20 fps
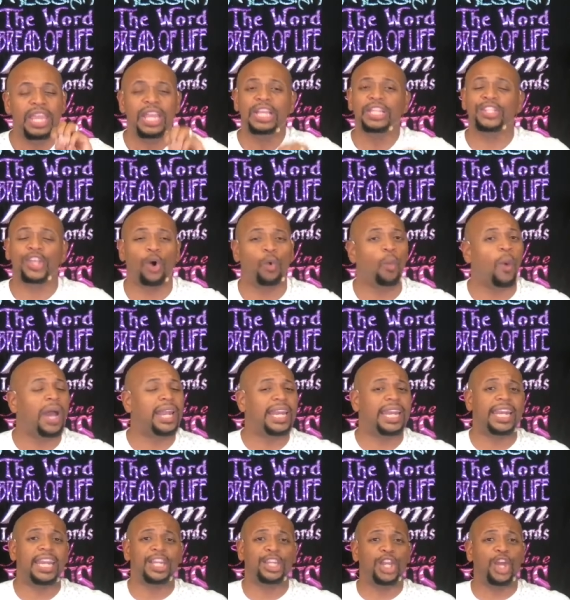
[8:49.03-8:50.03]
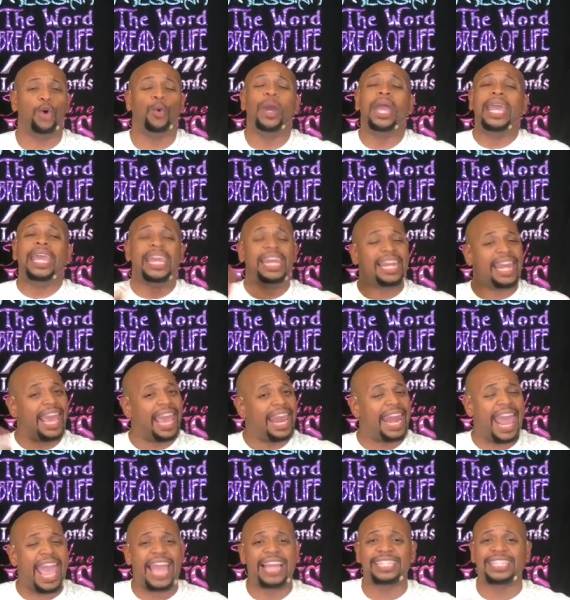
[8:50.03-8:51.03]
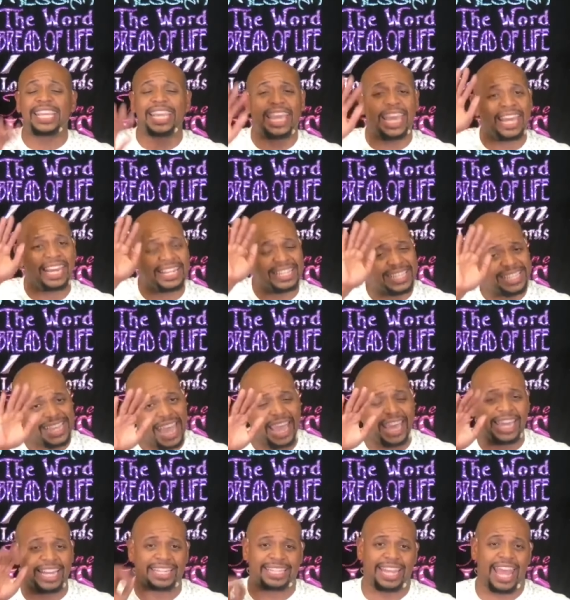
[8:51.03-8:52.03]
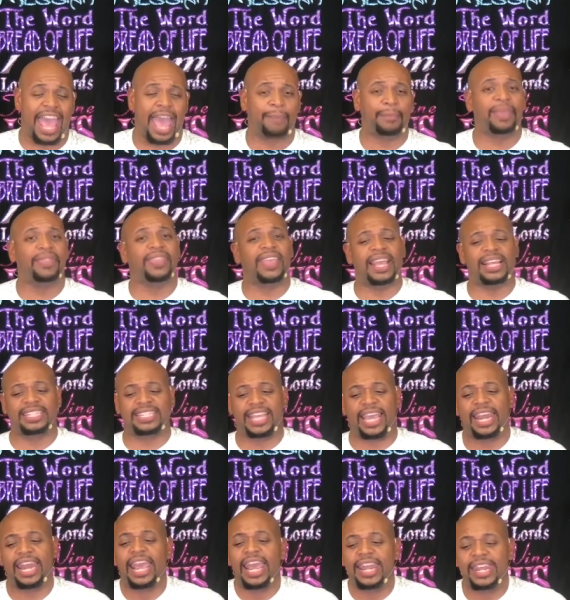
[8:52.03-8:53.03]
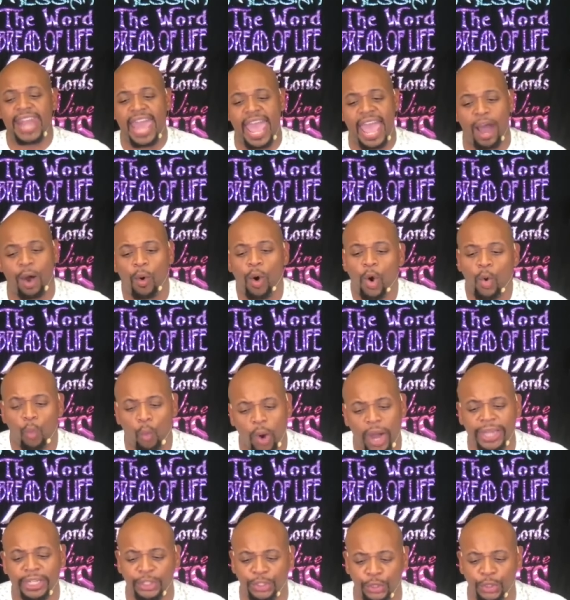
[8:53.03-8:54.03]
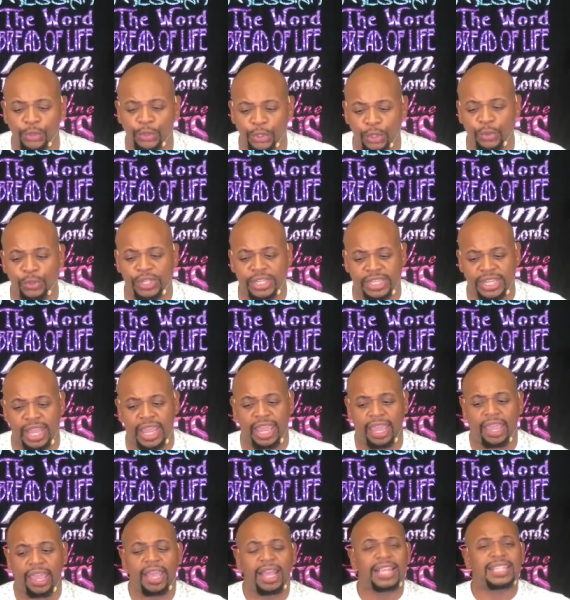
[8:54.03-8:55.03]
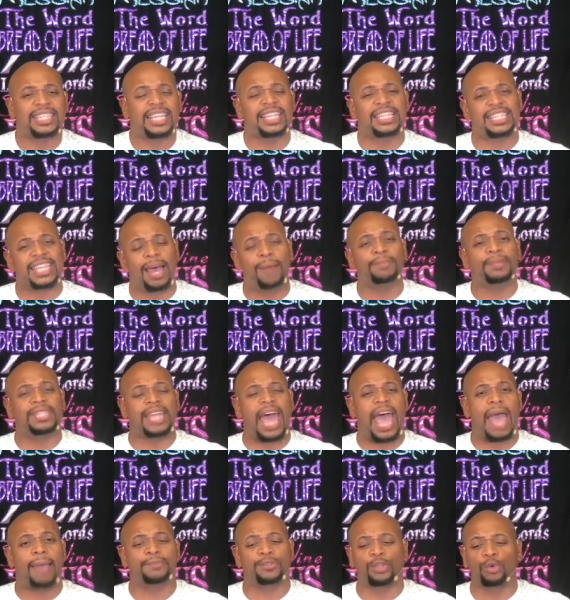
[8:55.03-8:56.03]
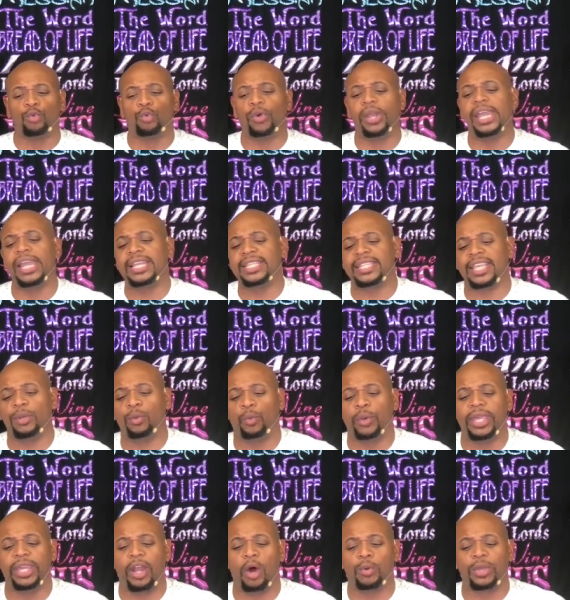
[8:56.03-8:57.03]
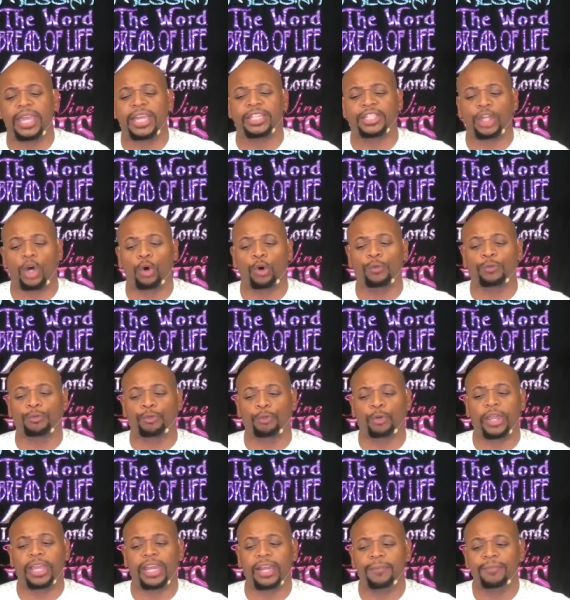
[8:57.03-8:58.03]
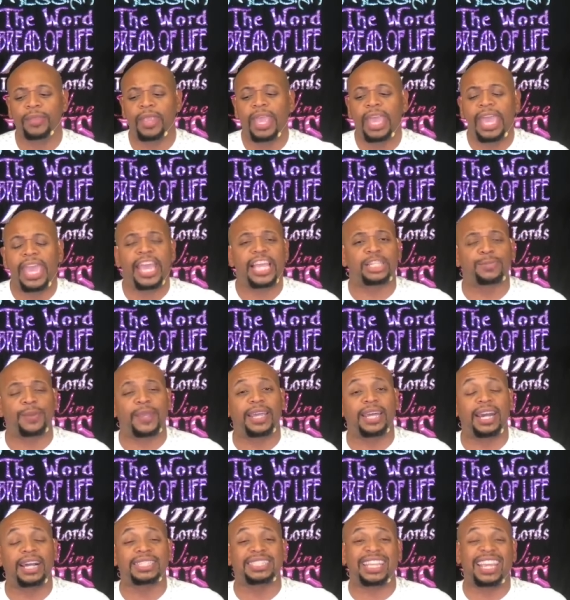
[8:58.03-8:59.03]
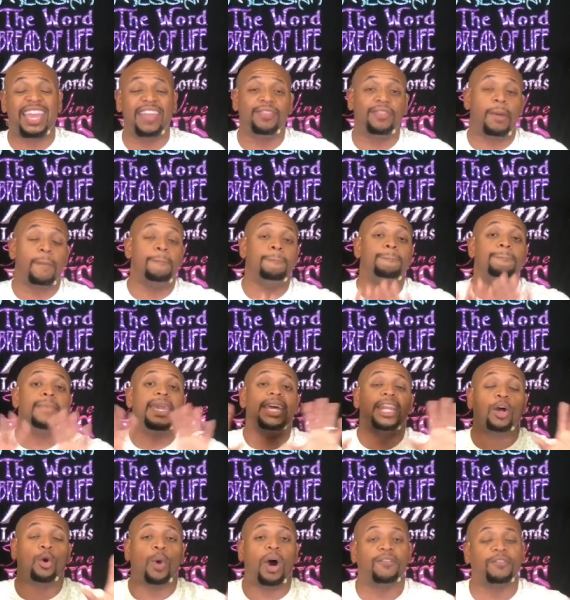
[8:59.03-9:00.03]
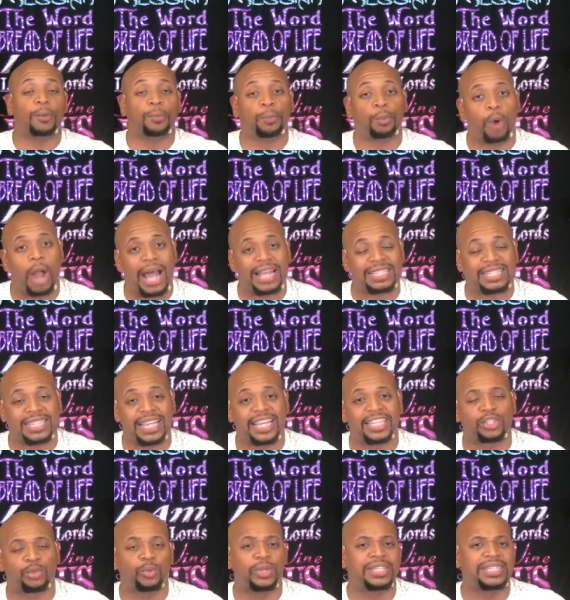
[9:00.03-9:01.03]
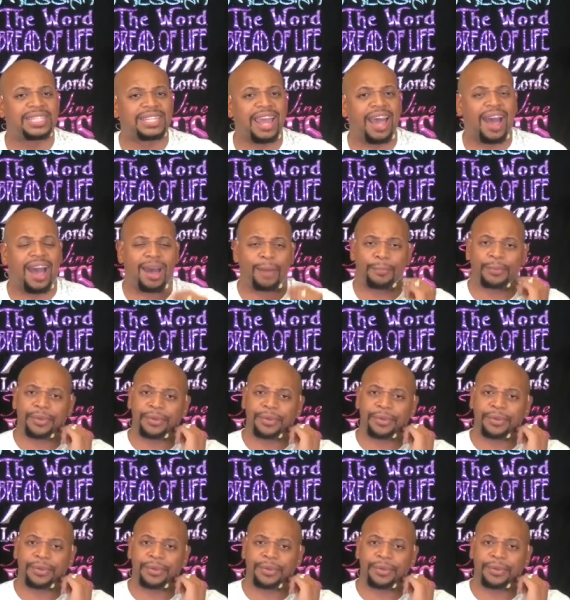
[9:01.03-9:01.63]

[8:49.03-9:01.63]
So what did he do? He laid hands again a second time and then said, Now what do you see? See, sometimes the reason we don't get total freedom is because in the middle of a process we stop.